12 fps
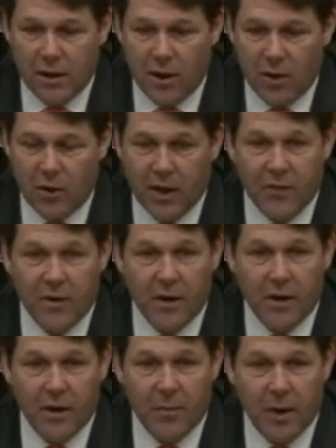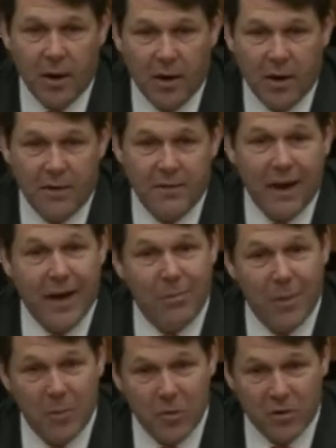giving Americans and
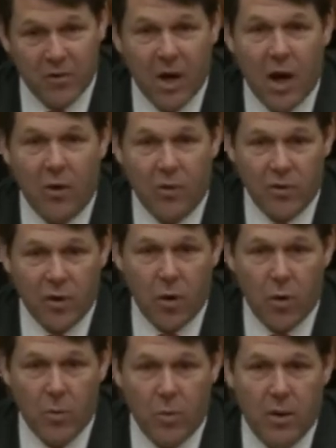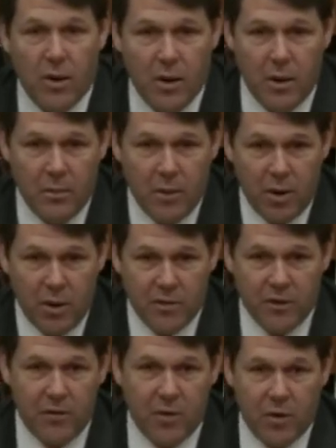members of Congress hope because
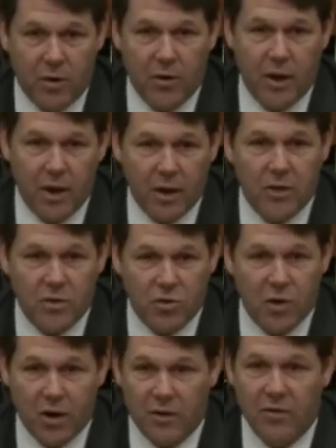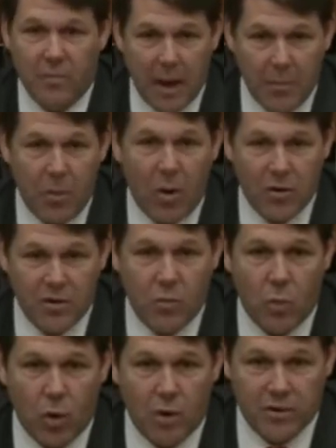of your constructive bipartisan
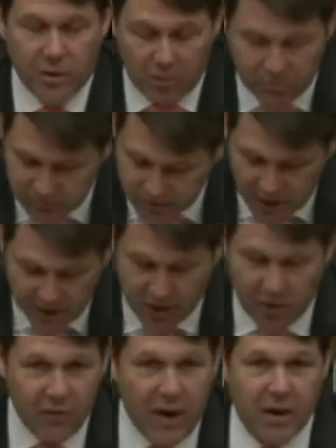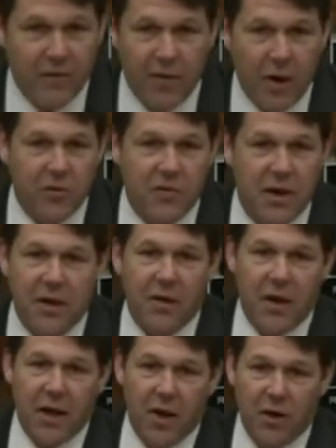work. So, if I don't say
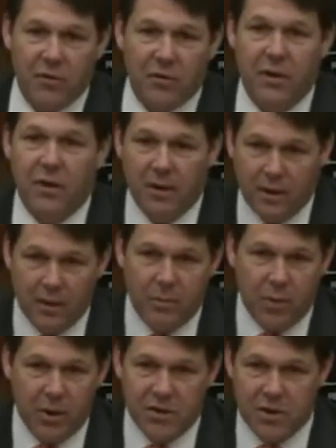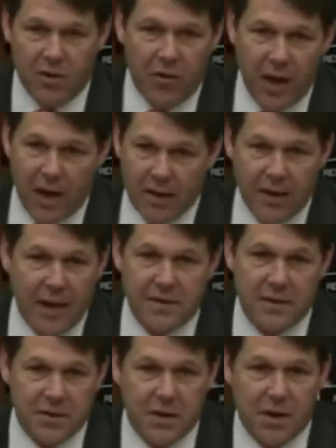anything else, please hear that. That's
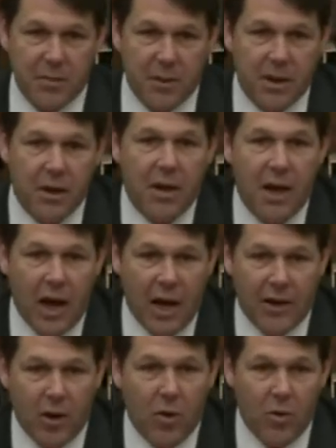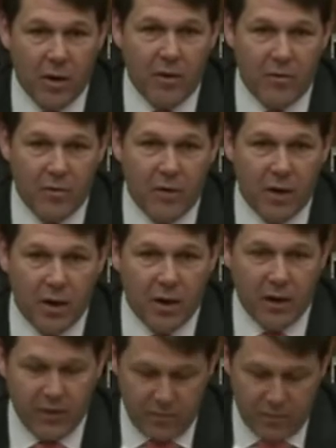the sentiment I know
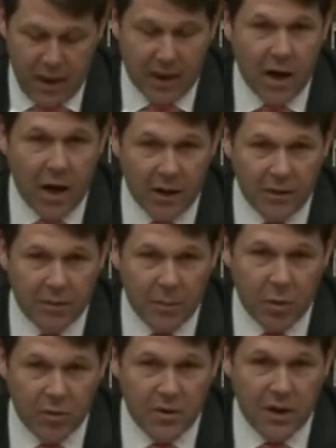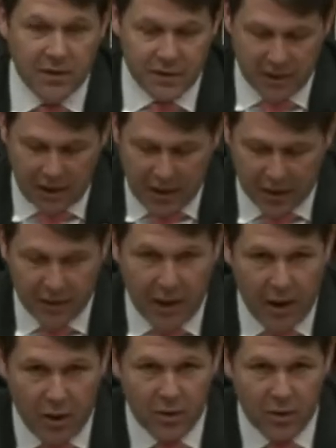of my colleagues on both sides of the aisle. Now,